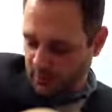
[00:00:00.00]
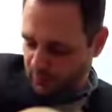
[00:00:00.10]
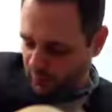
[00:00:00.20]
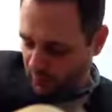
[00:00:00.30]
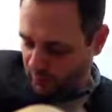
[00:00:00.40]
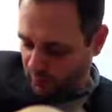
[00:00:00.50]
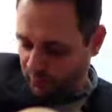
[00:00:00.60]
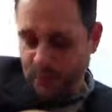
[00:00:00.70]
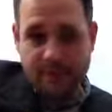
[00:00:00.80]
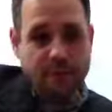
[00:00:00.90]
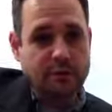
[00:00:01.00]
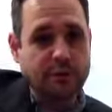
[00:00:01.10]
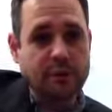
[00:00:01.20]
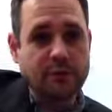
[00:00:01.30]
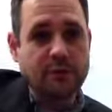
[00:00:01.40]
So if we play the
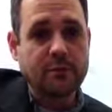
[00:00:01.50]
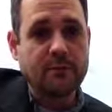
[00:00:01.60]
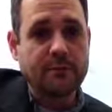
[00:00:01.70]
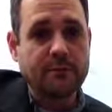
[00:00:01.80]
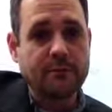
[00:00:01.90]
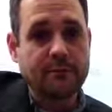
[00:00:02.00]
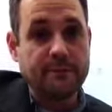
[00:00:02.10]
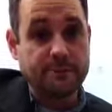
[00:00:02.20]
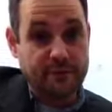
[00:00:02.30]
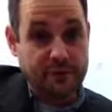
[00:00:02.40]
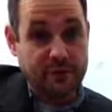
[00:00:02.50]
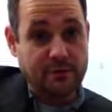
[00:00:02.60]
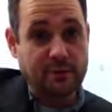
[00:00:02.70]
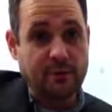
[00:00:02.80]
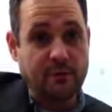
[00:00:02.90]
strings 6, 4,